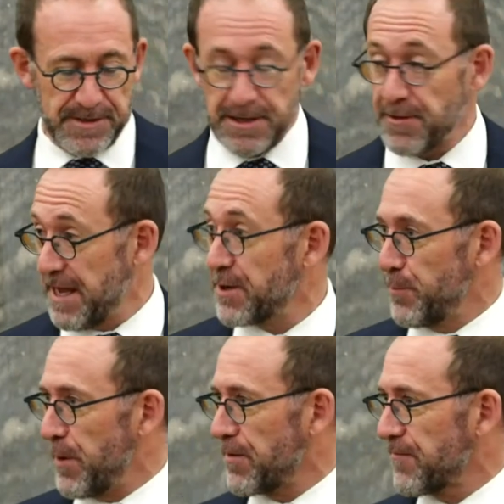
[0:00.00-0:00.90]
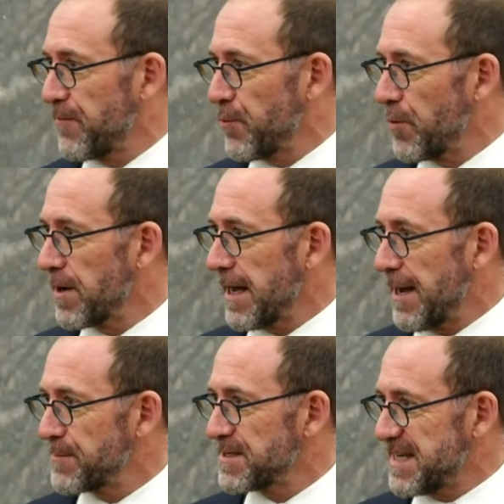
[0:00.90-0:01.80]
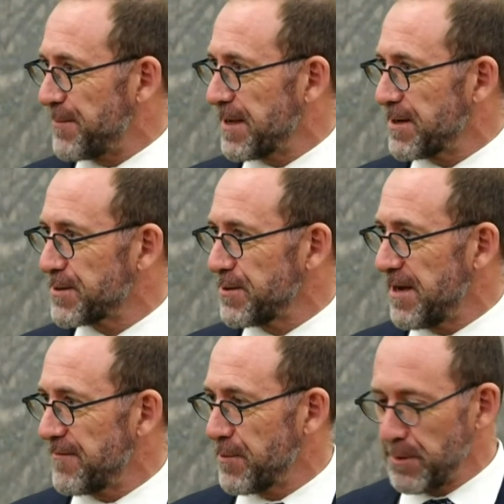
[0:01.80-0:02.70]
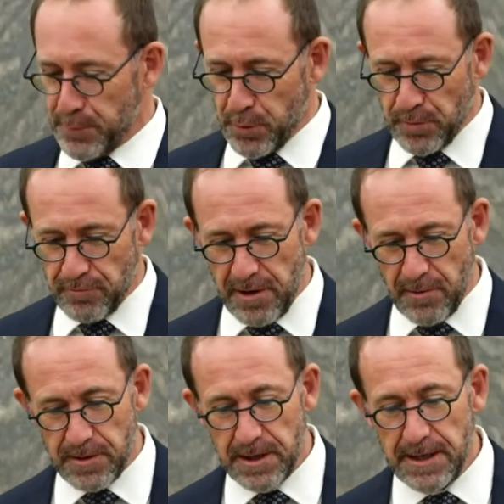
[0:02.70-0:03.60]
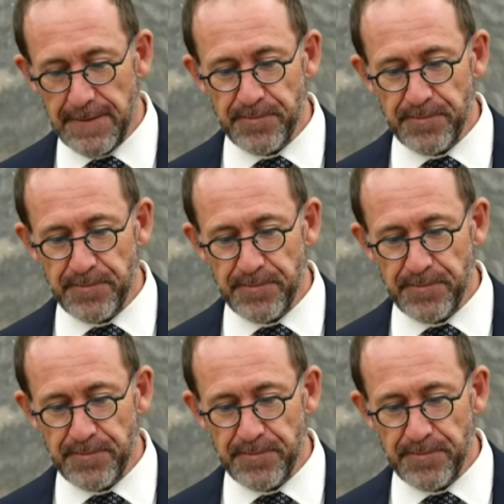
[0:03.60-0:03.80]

So thank you both for stepping into that very important role.